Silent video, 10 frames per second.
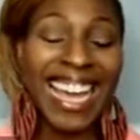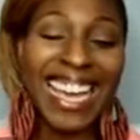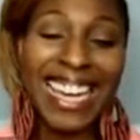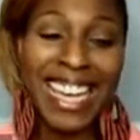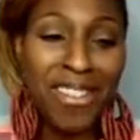
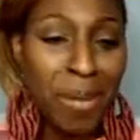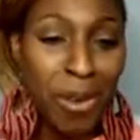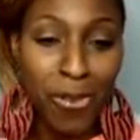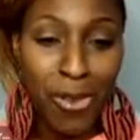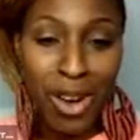And even
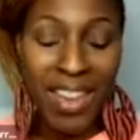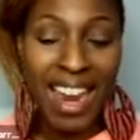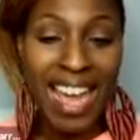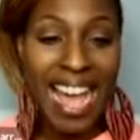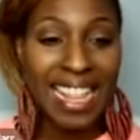before
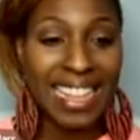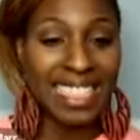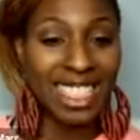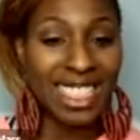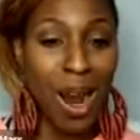that, I had the
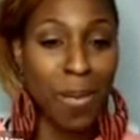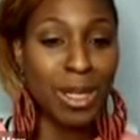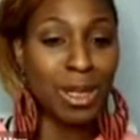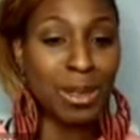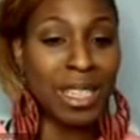
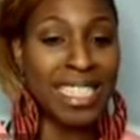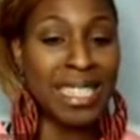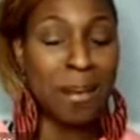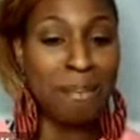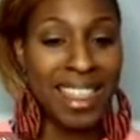opportunity
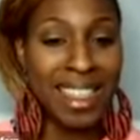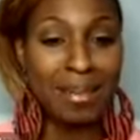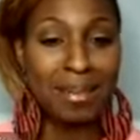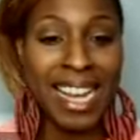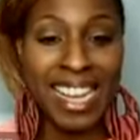to meet
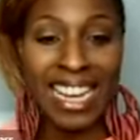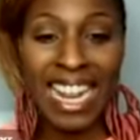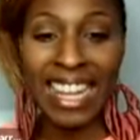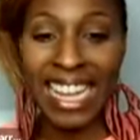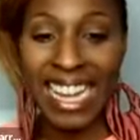them down in
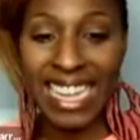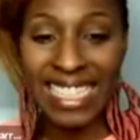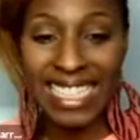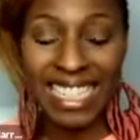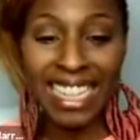
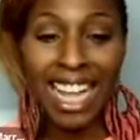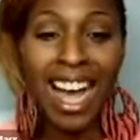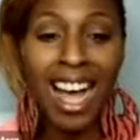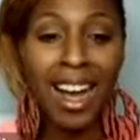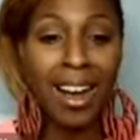Atlanta
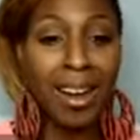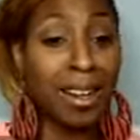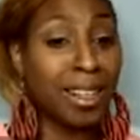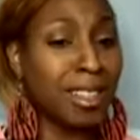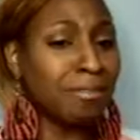
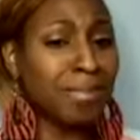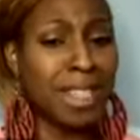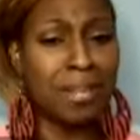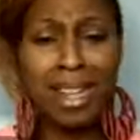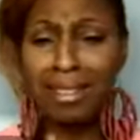
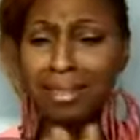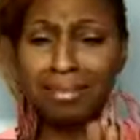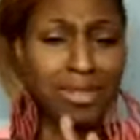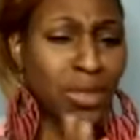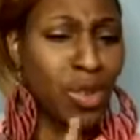about
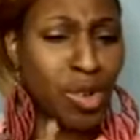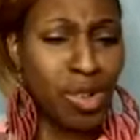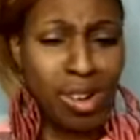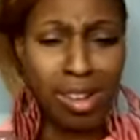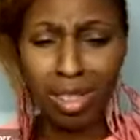
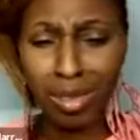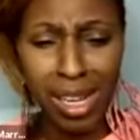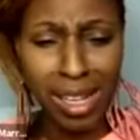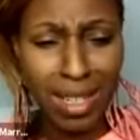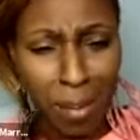3